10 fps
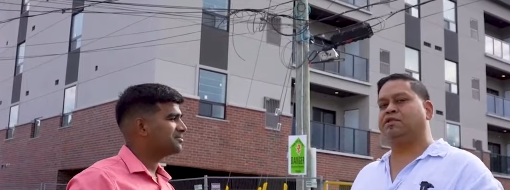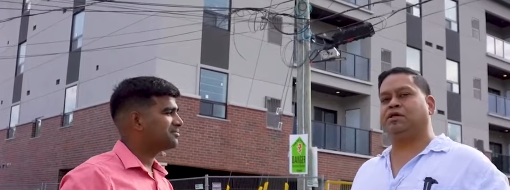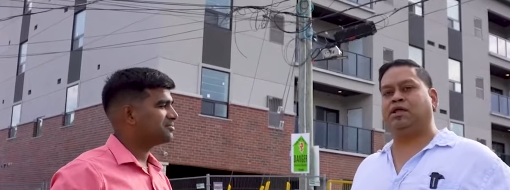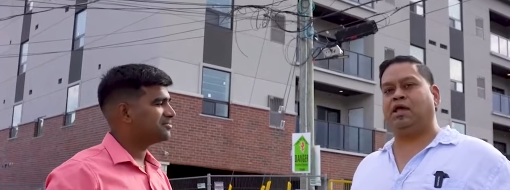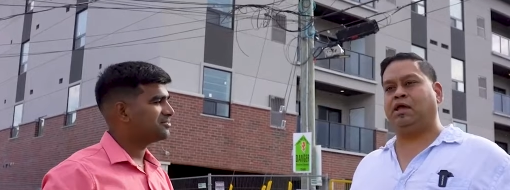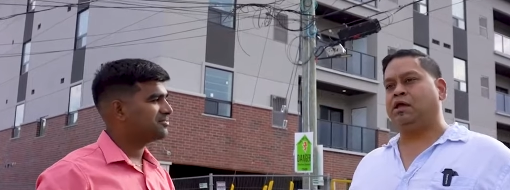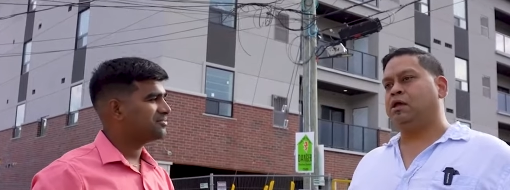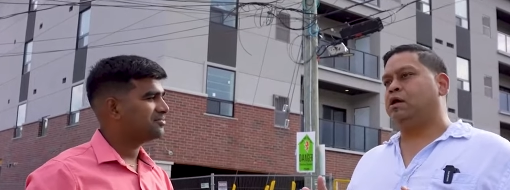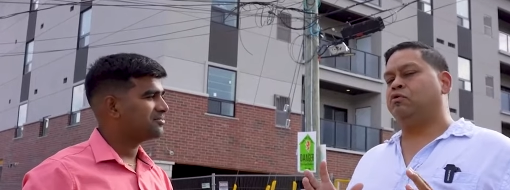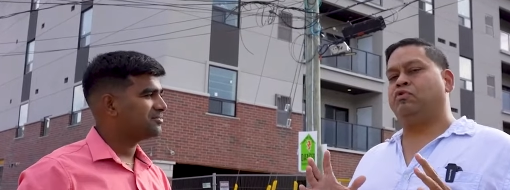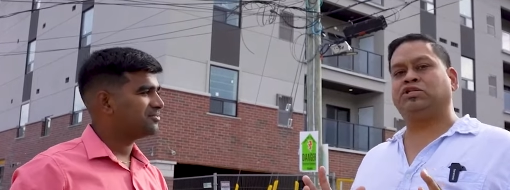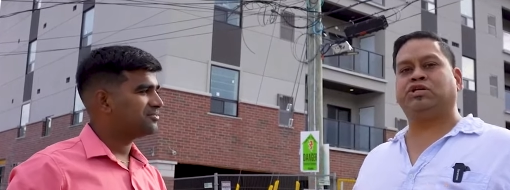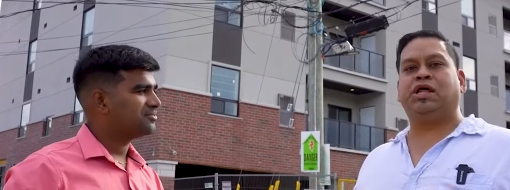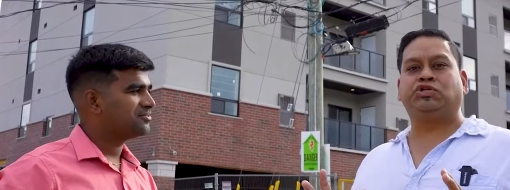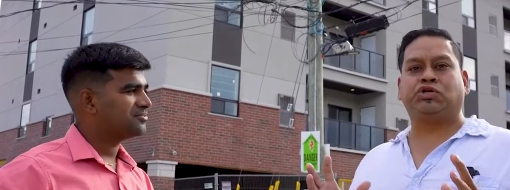Speaker 1: end of the day,
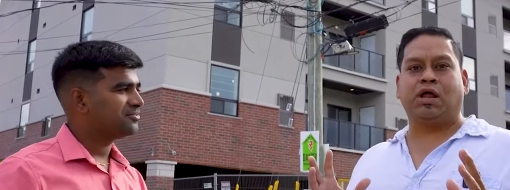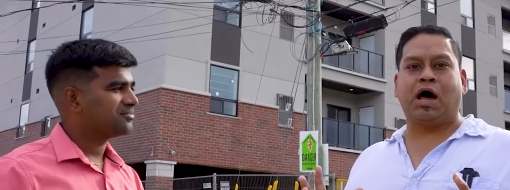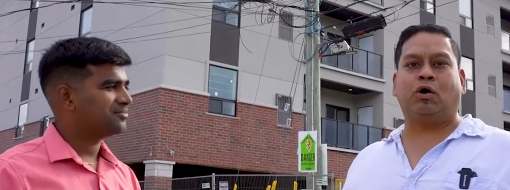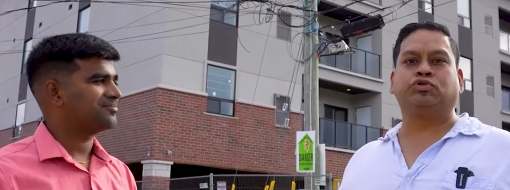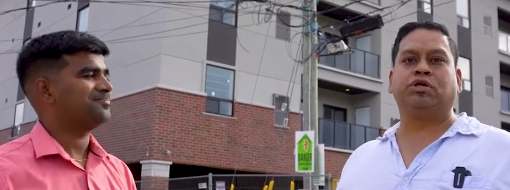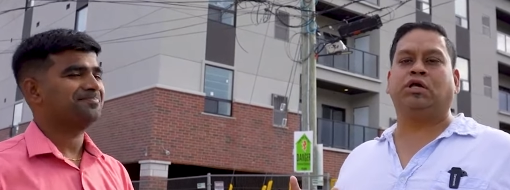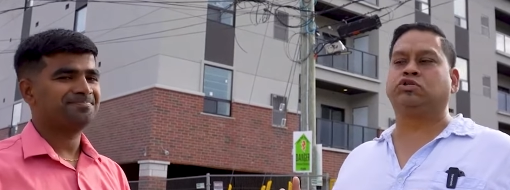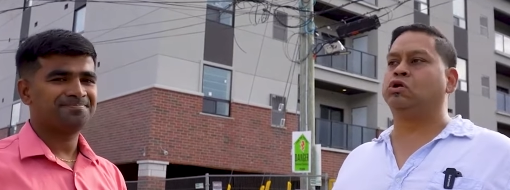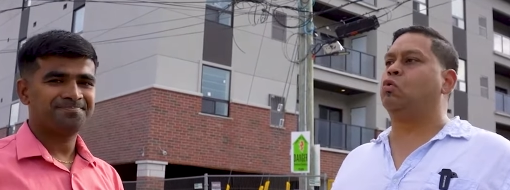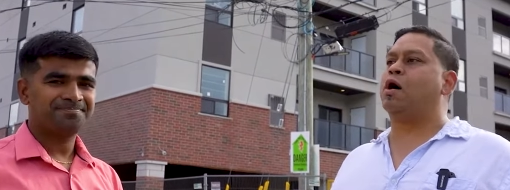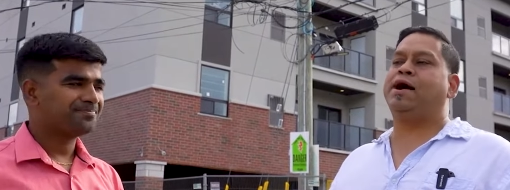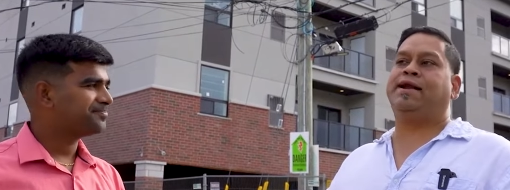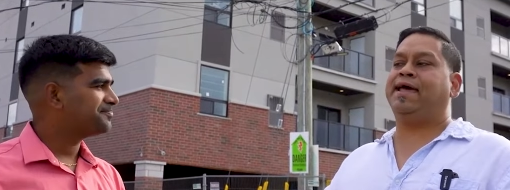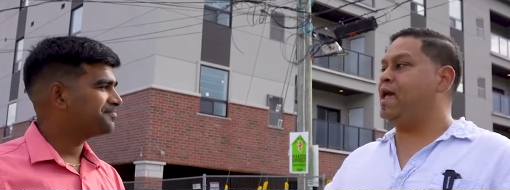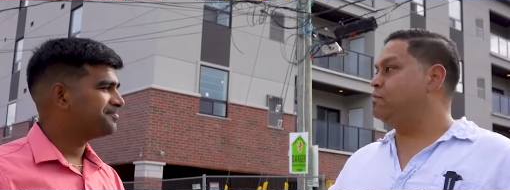residential housing is
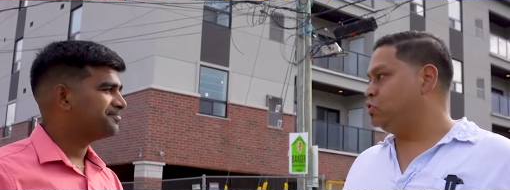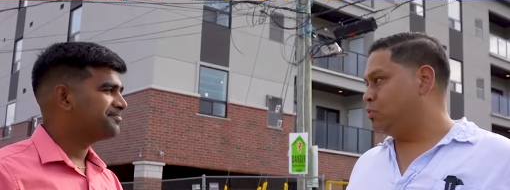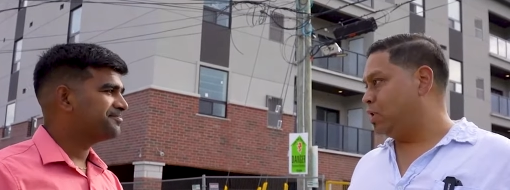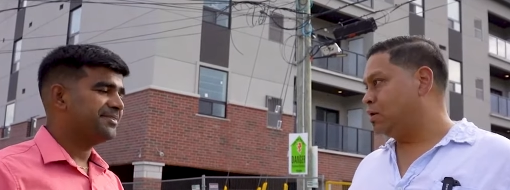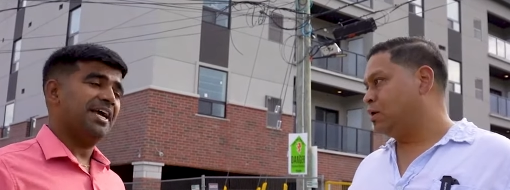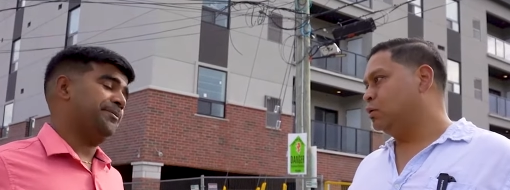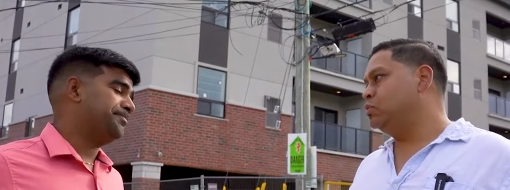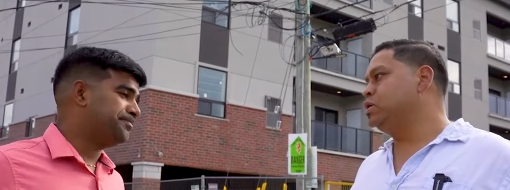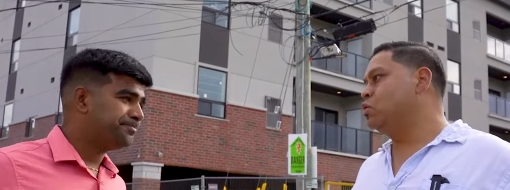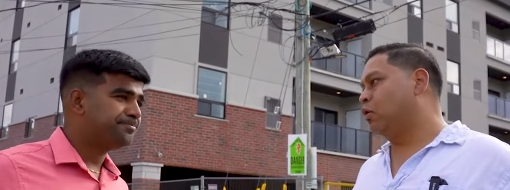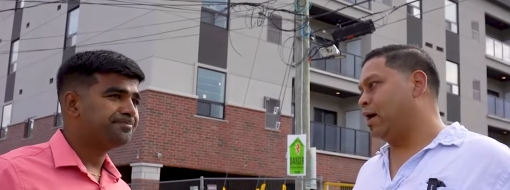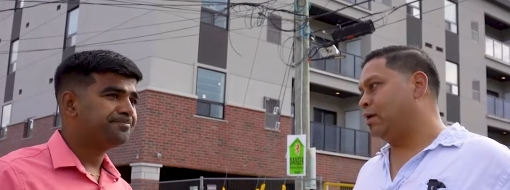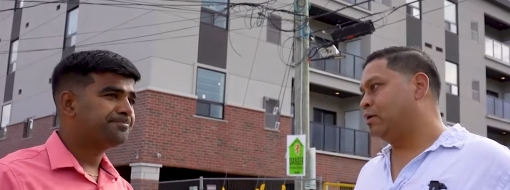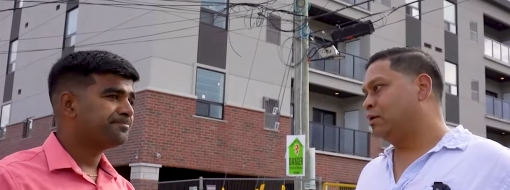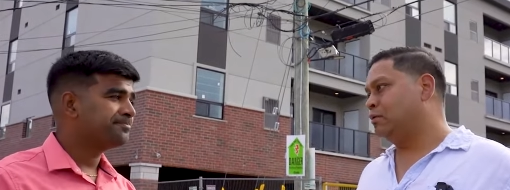required everywhere. Yeah. We know
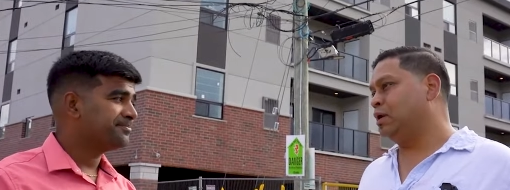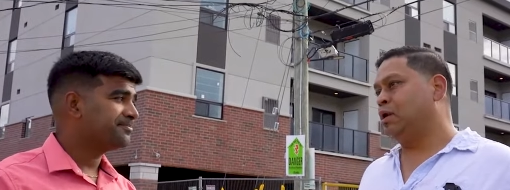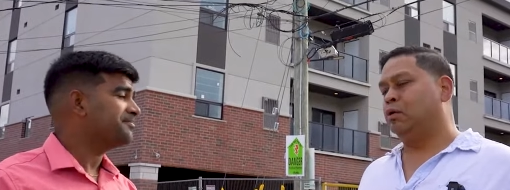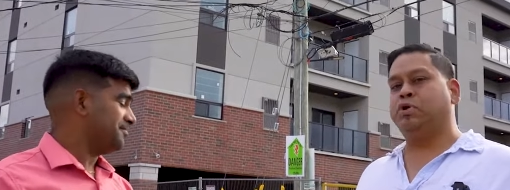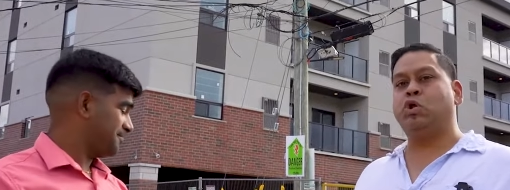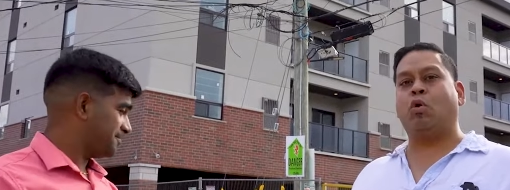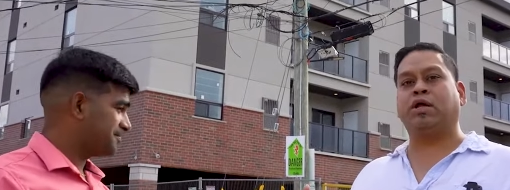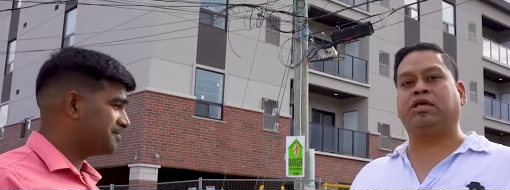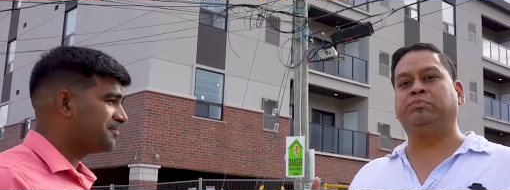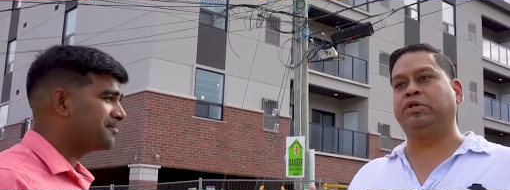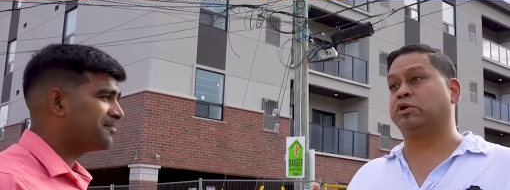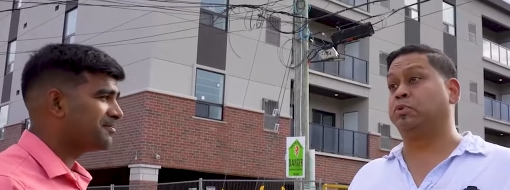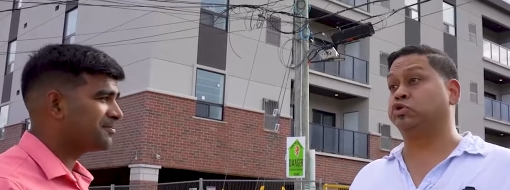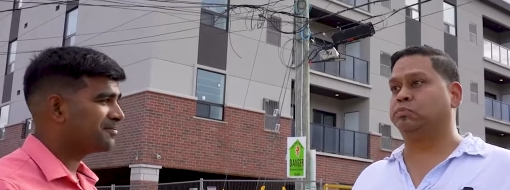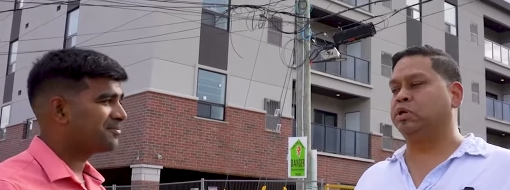that right? We don't want to keep these
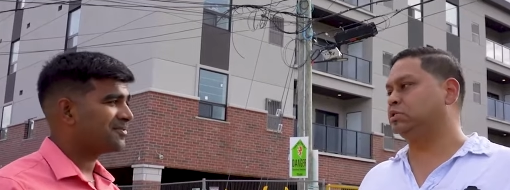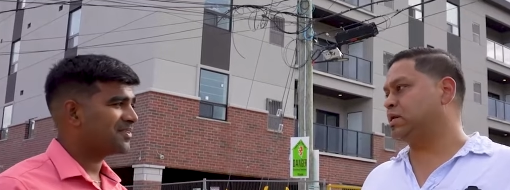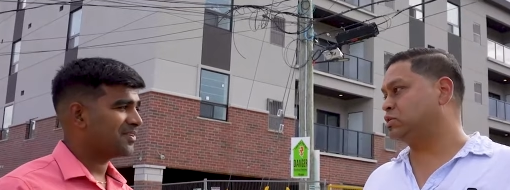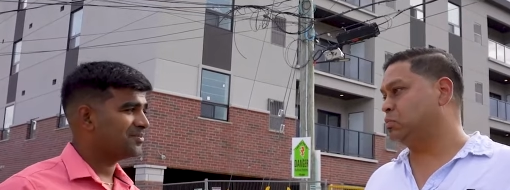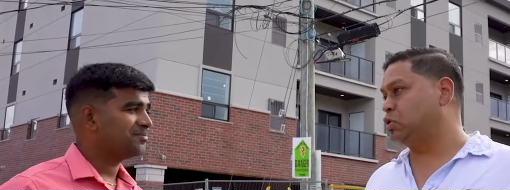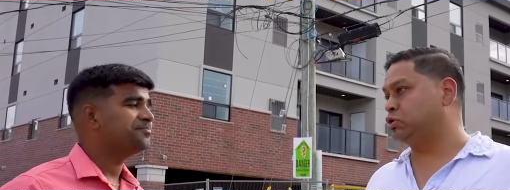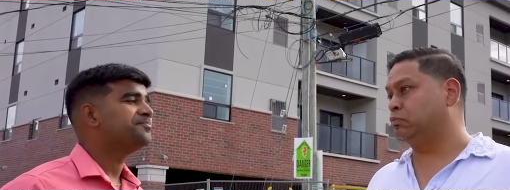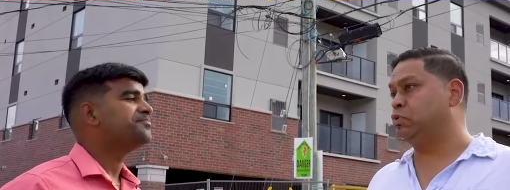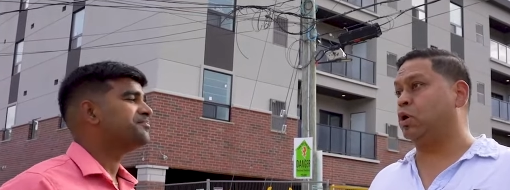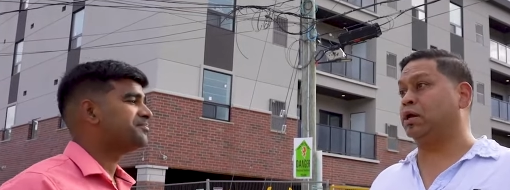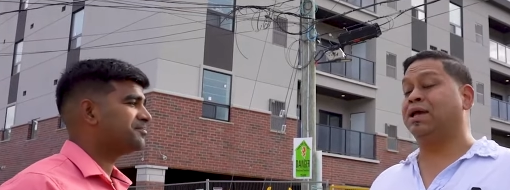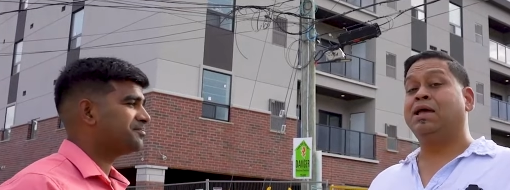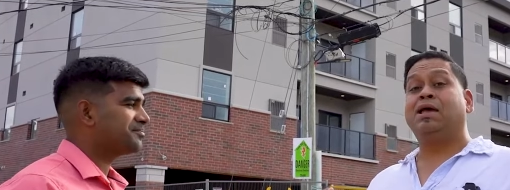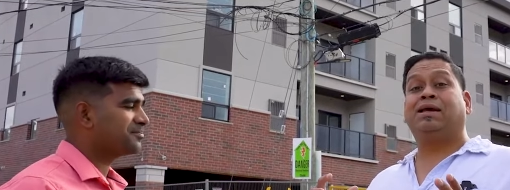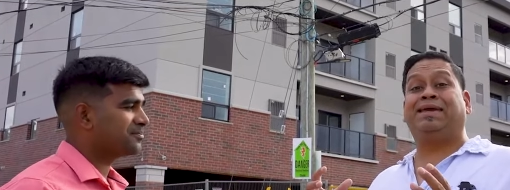commercial buildings as commercial. We want
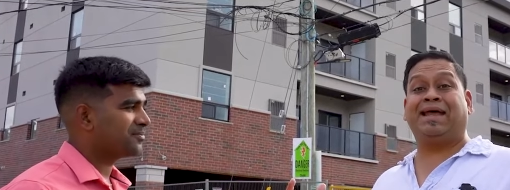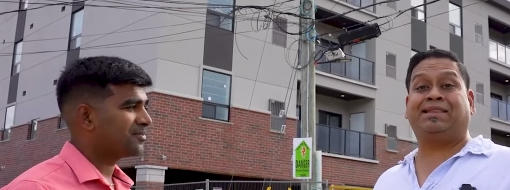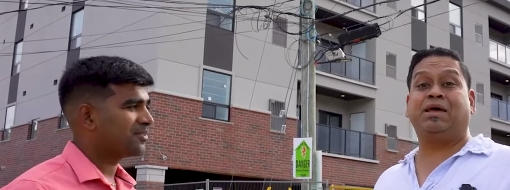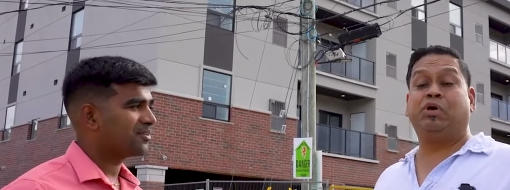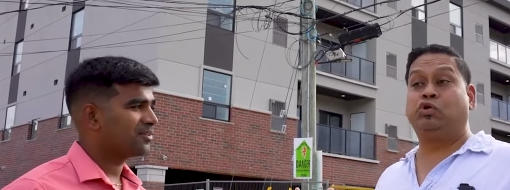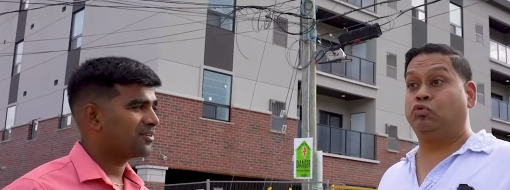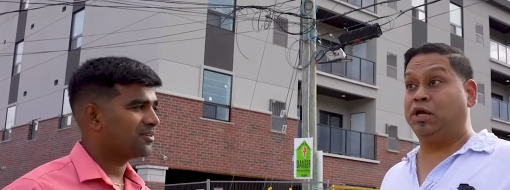to get them into